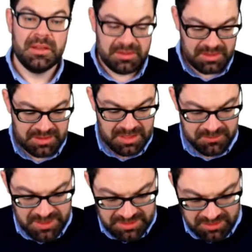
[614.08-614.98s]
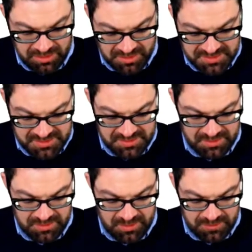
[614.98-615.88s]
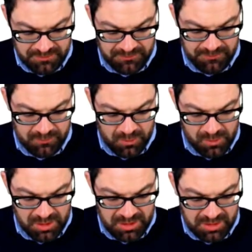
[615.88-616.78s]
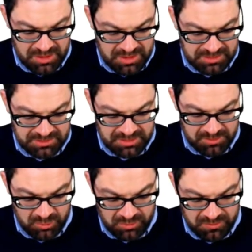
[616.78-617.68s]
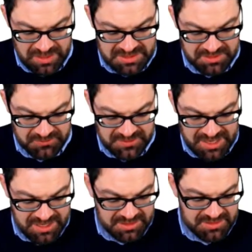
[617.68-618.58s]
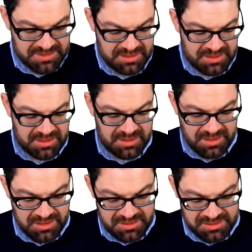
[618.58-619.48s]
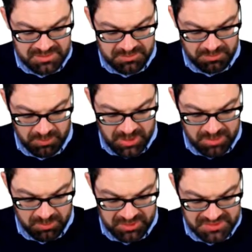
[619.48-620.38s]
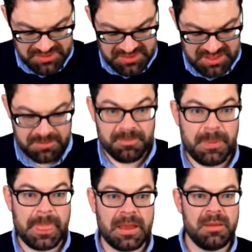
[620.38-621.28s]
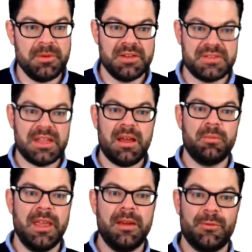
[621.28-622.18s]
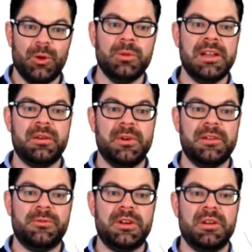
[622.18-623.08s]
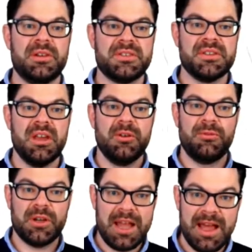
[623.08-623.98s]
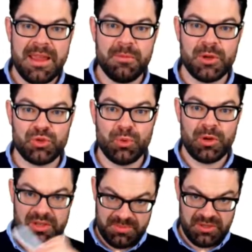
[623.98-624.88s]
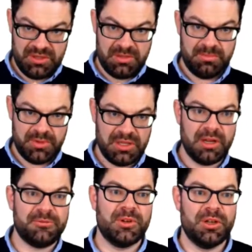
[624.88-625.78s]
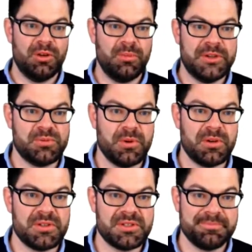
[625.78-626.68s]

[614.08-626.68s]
The deadweight loss for the progressive tax is B plus C. Okay, because now we have only a welfare loss for the high wage workers, but not for the low wage workers.